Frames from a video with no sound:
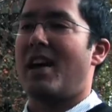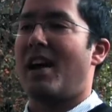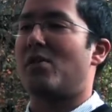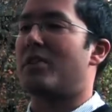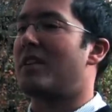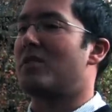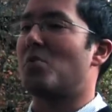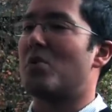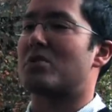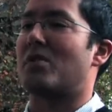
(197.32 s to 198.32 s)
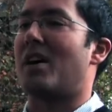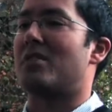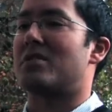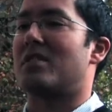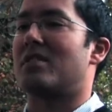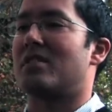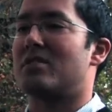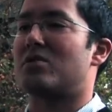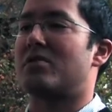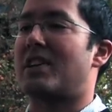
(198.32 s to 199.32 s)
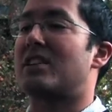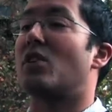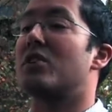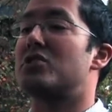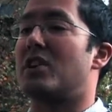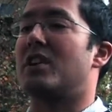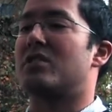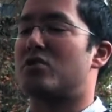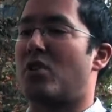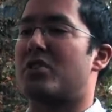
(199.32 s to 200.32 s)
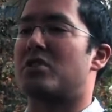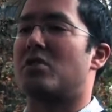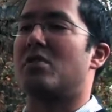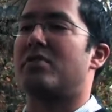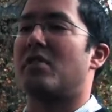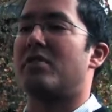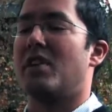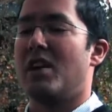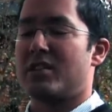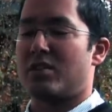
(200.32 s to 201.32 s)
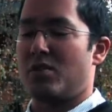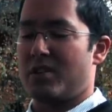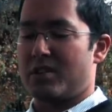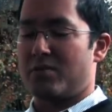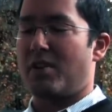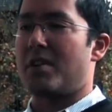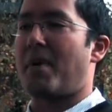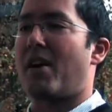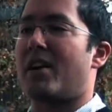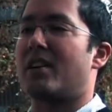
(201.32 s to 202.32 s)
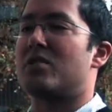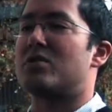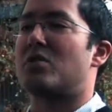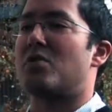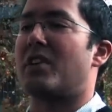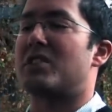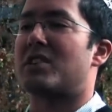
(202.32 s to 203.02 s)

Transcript: how you keep the water out, and sort of technology and the structure so it's really marrying those two things